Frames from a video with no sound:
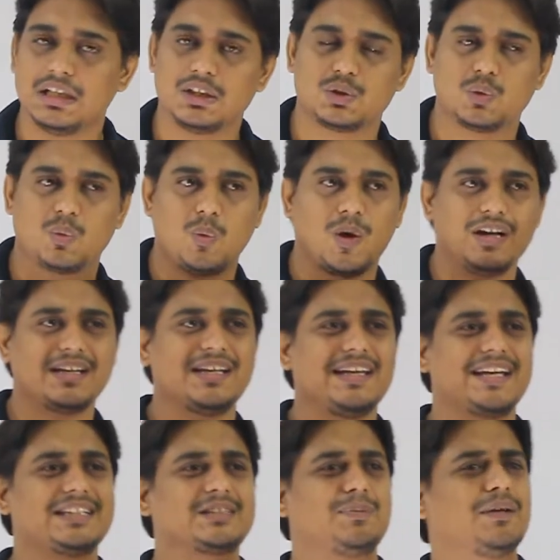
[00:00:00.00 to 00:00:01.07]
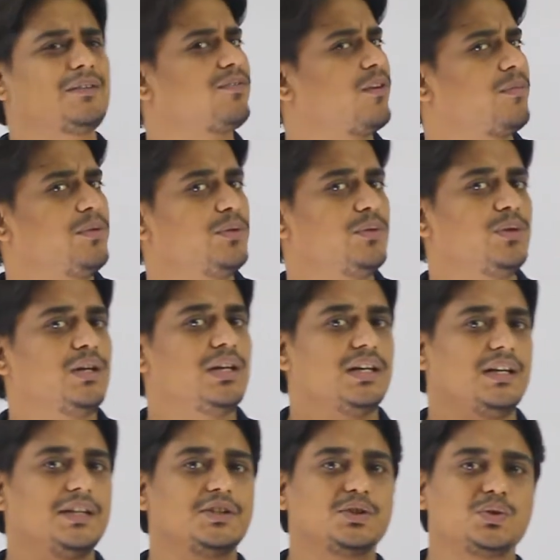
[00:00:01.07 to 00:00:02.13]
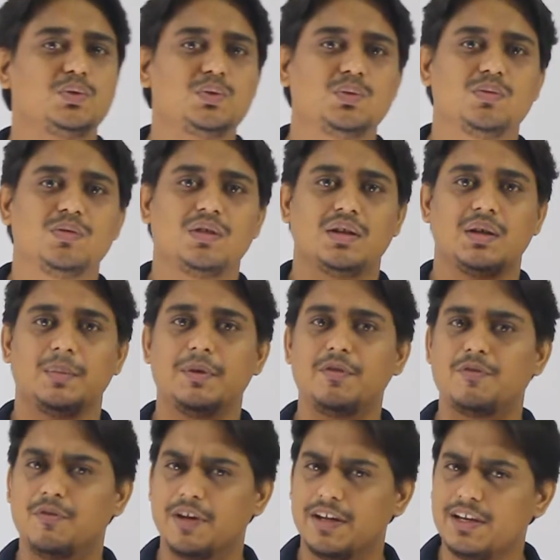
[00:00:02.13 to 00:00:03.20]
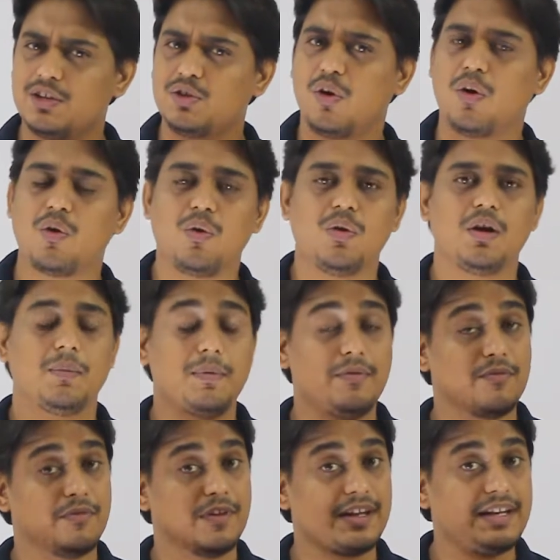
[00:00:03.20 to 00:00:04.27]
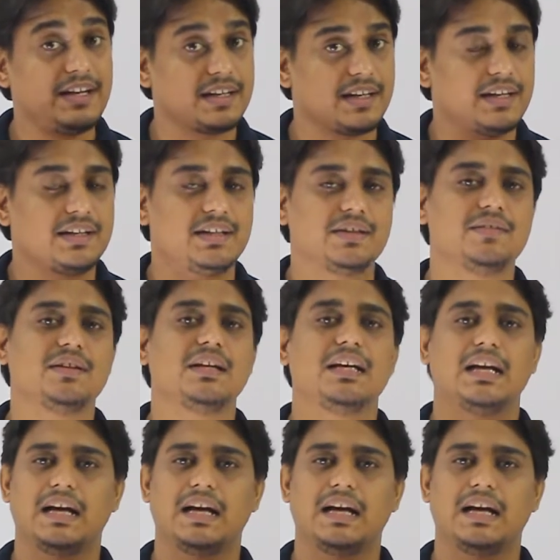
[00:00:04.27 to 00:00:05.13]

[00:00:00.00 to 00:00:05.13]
So, what I expect from you is to be very thorough, be very attentive.